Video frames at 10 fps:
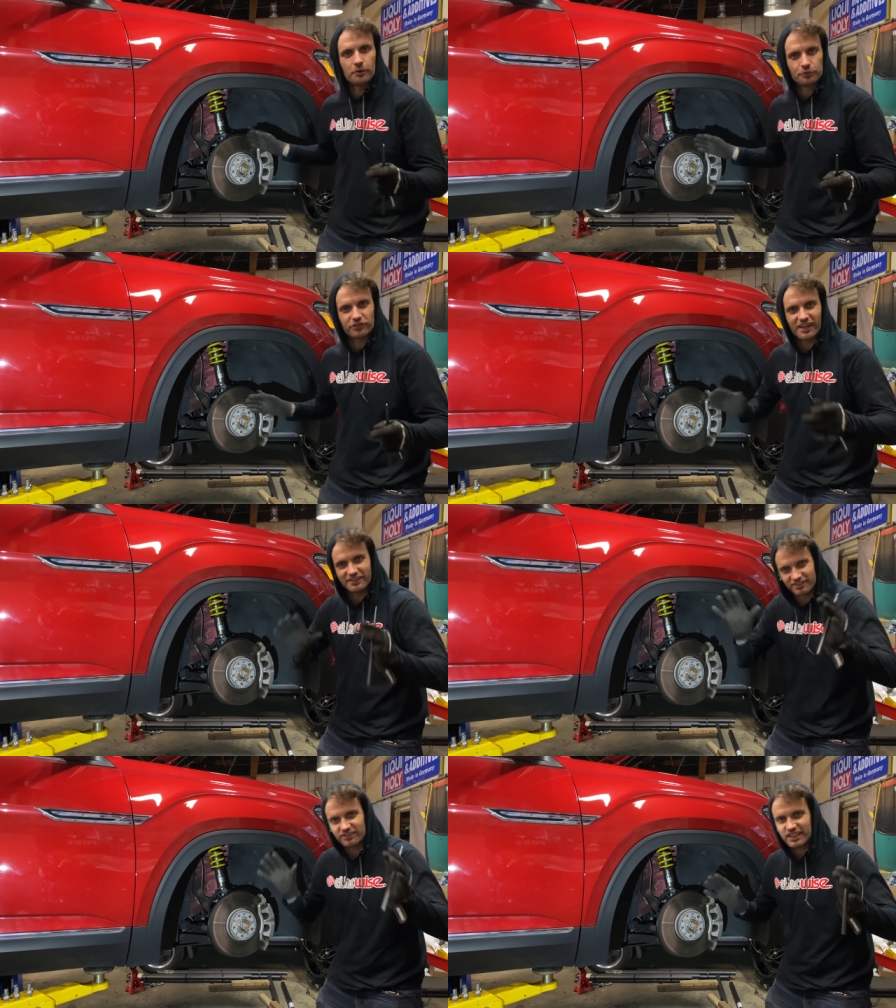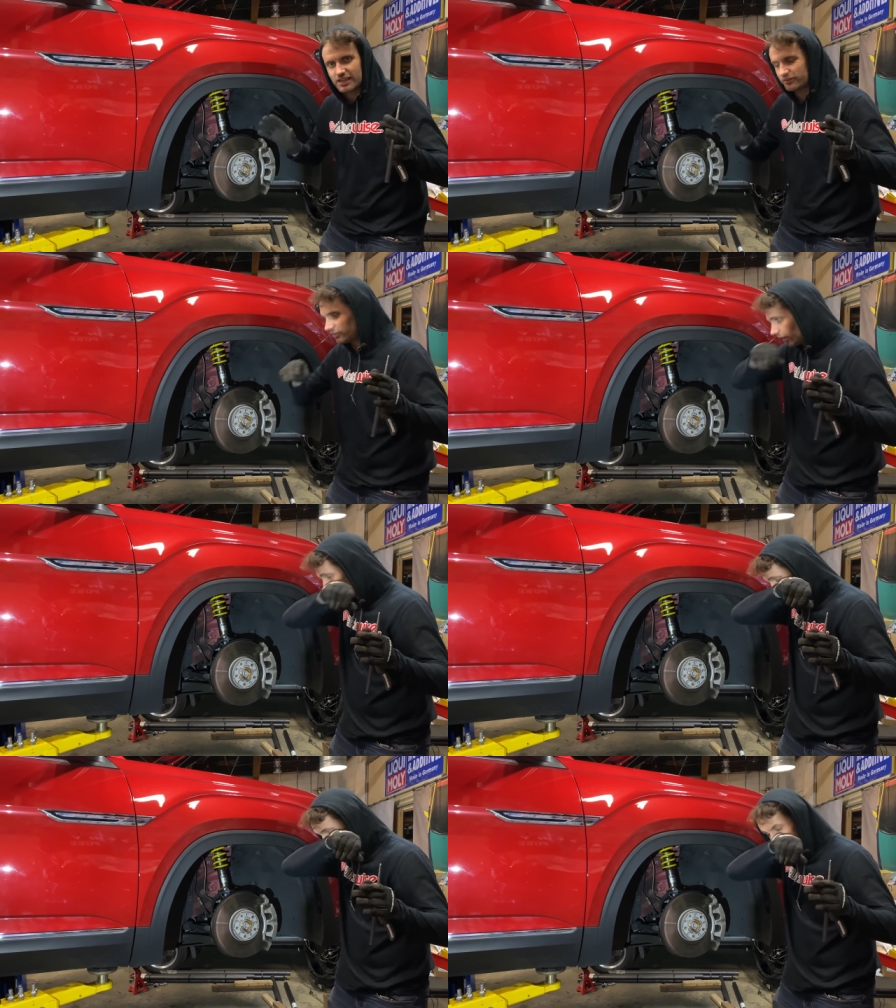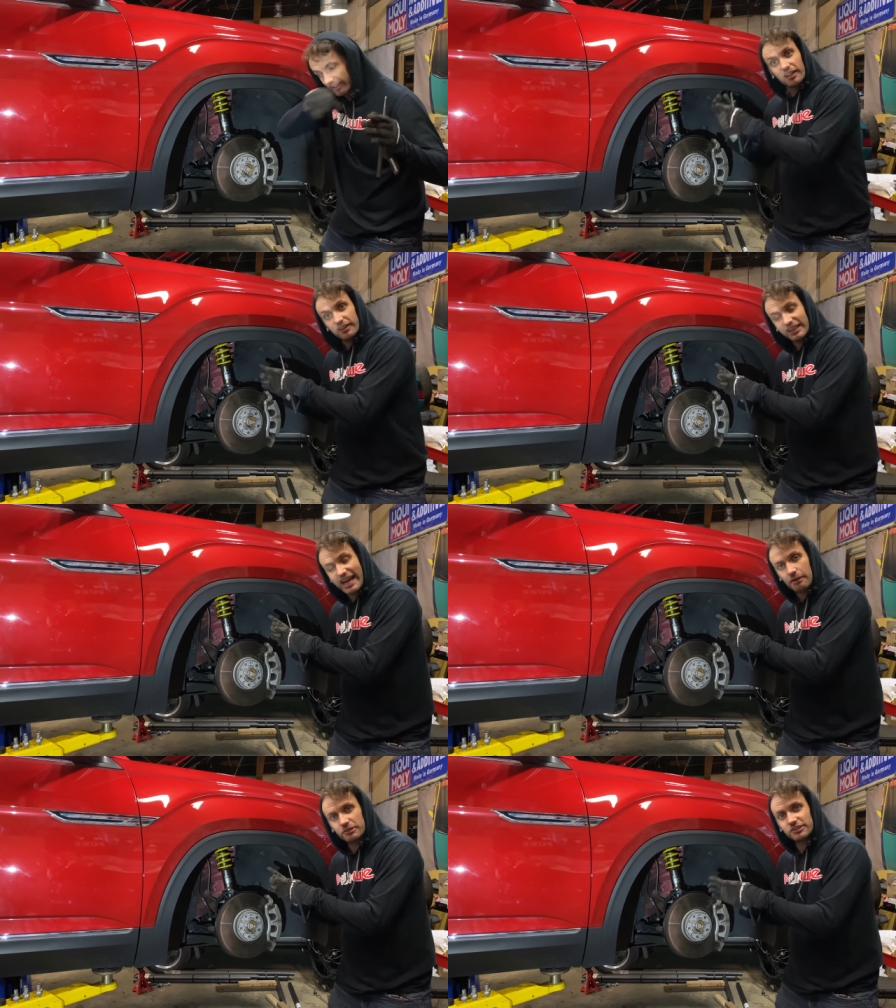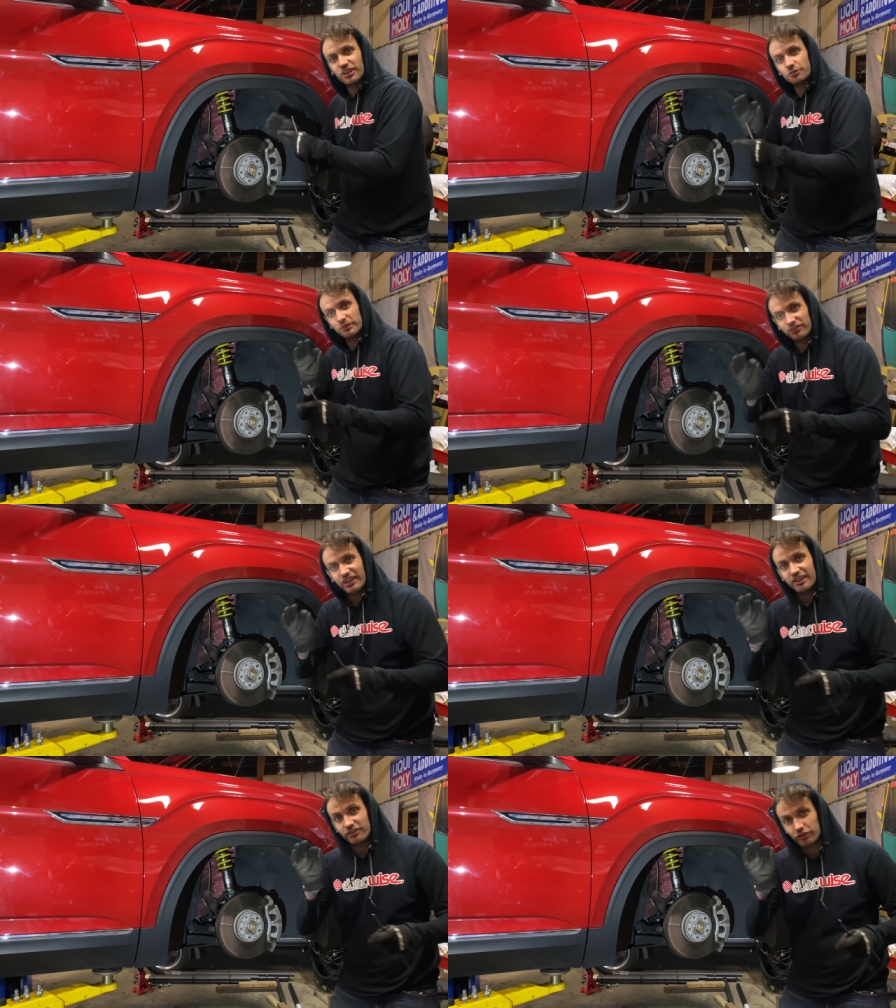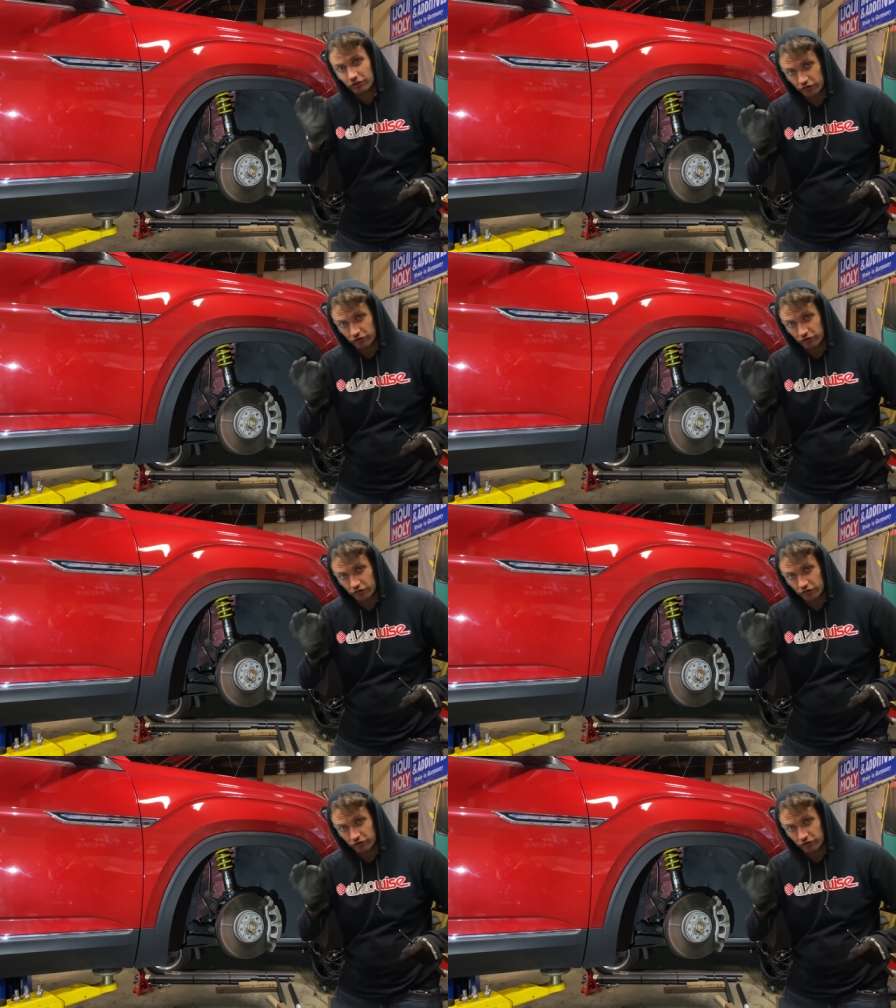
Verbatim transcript: both sides, just to get us started. The camber adjustment is set to